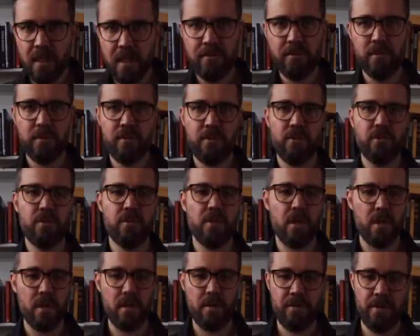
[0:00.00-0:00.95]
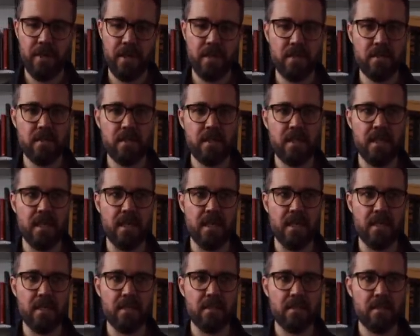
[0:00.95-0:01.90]
Level two are things
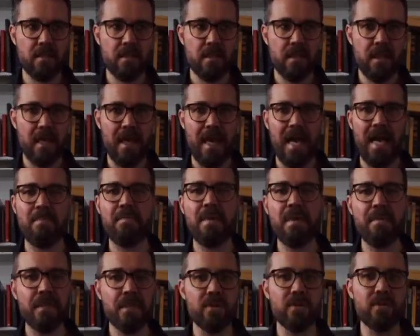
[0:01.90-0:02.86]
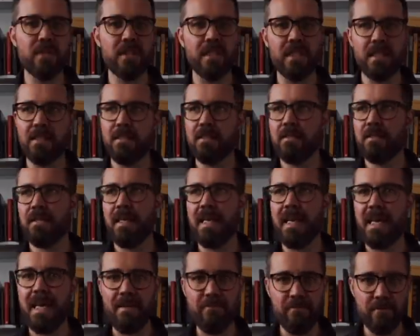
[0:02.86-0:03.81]
that I maybe don't need
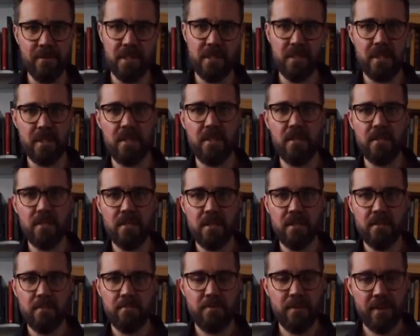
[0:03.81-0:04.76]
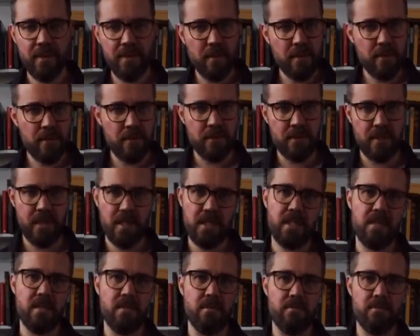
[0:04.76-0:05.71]
every day, but they are good to
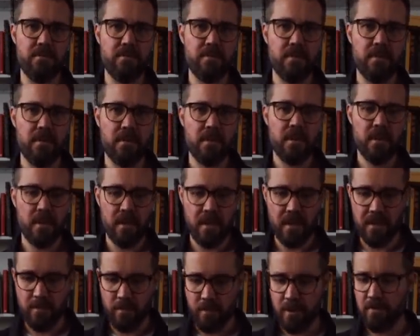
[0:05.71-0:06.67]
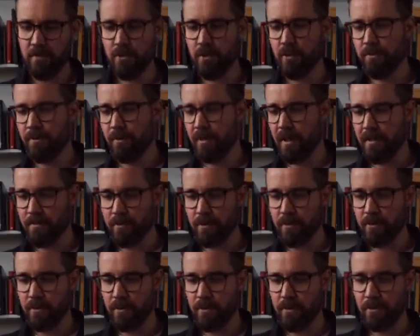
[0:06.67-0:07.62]
have. And the one rule for level
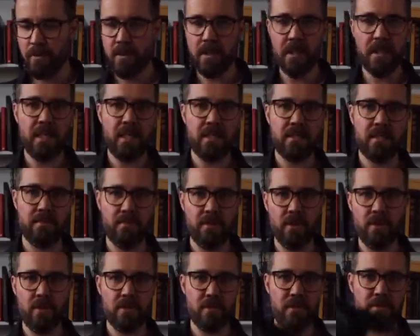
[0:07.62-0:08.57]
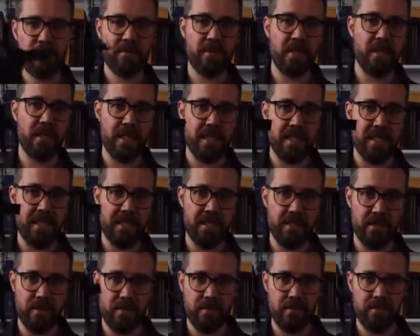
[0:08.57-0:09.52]
two, they've all got to fit in
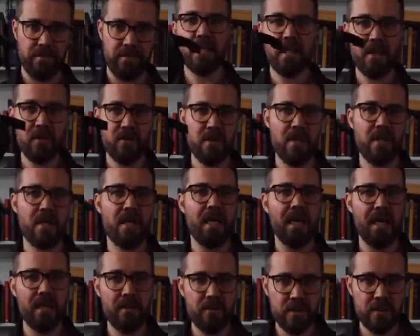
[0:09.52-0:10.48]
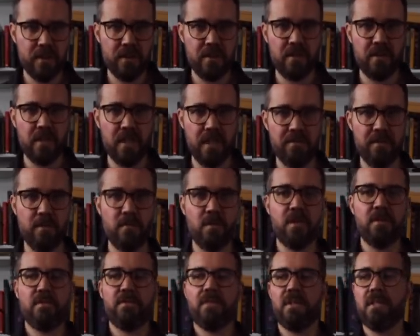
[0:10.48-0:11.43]
here. Now, I resisted having
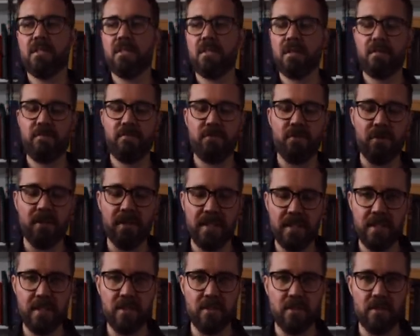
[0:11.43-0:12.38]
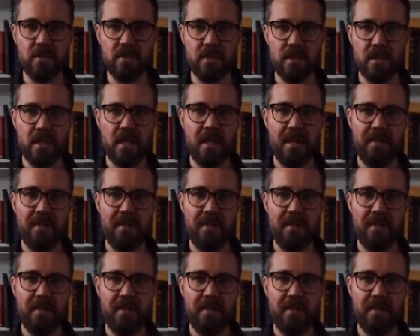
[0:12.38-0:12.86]
one of these for years.